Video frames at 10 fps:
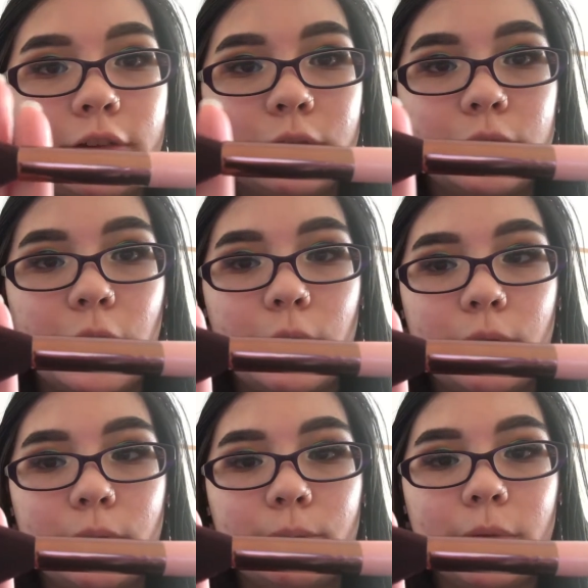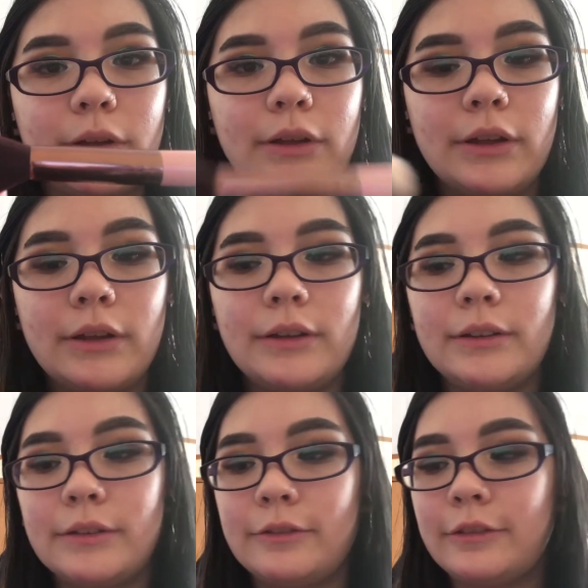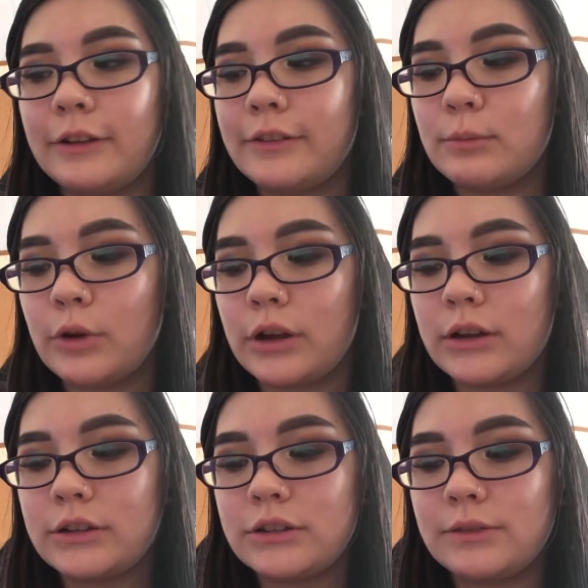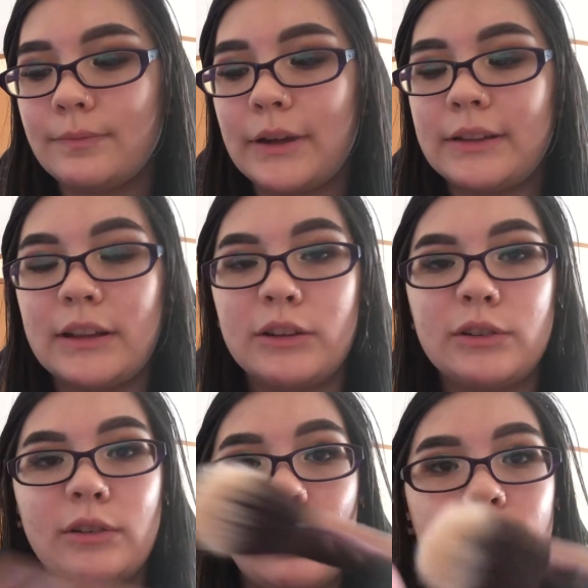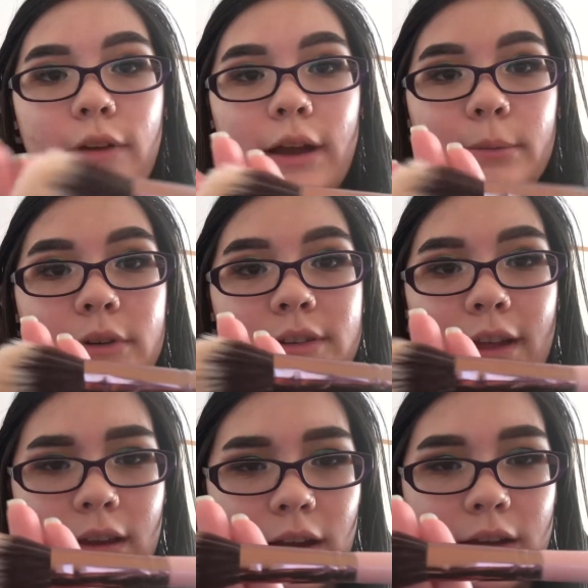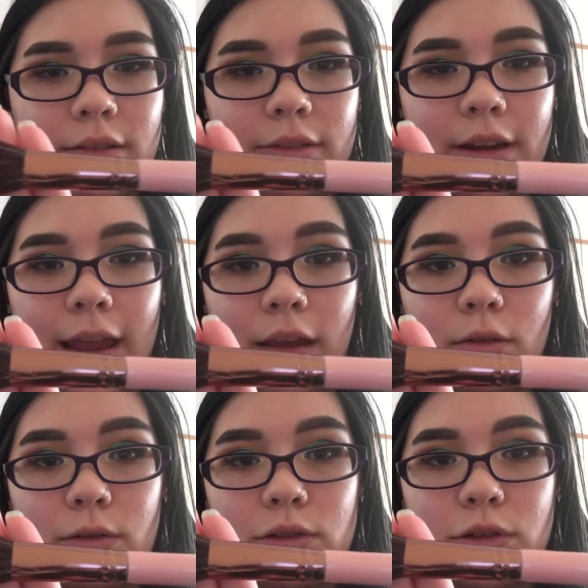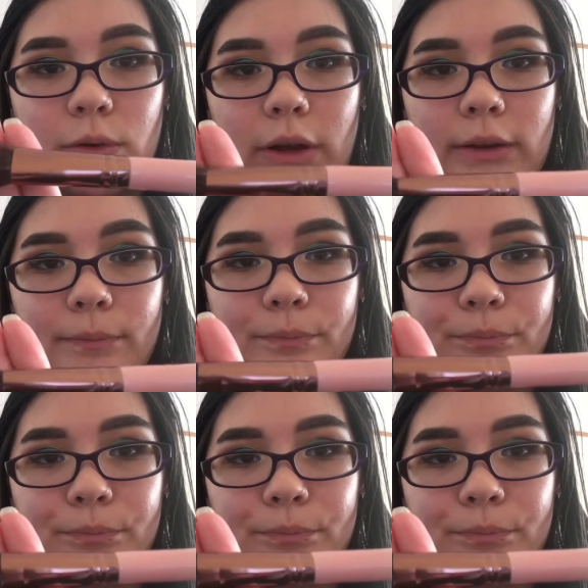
little dome fluffy brush, and then a duo fiber. It's got kind of an angle to it,